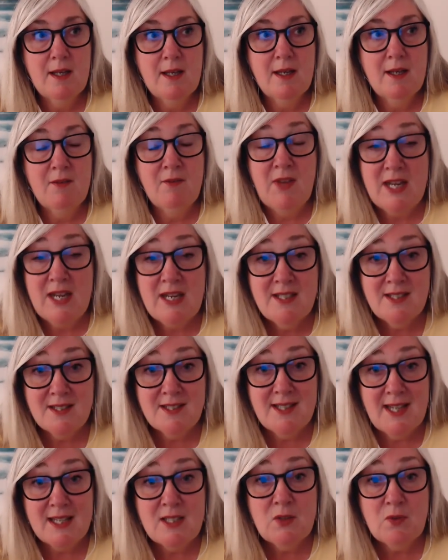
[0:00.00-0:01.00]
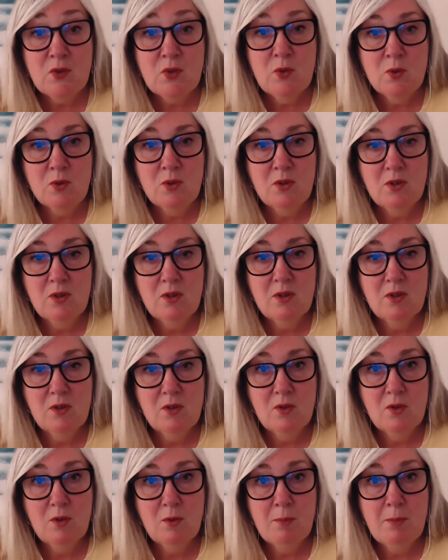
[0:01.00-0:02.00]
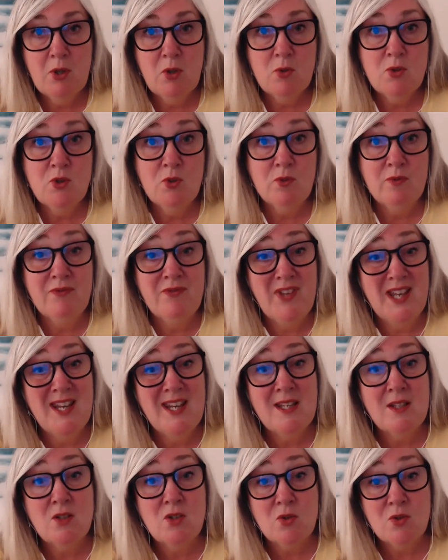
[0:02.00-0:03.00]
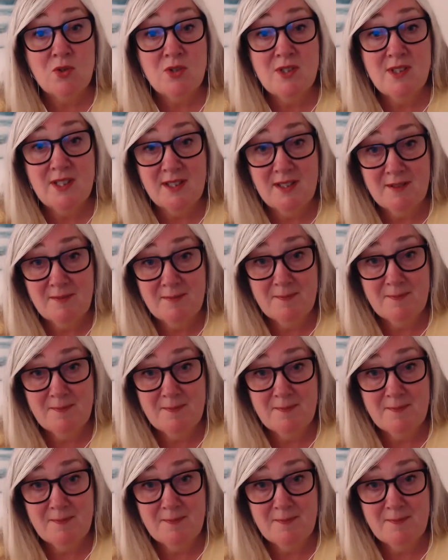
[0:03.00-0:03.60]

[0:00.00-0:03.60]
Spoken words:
very successful, but also very exhausting.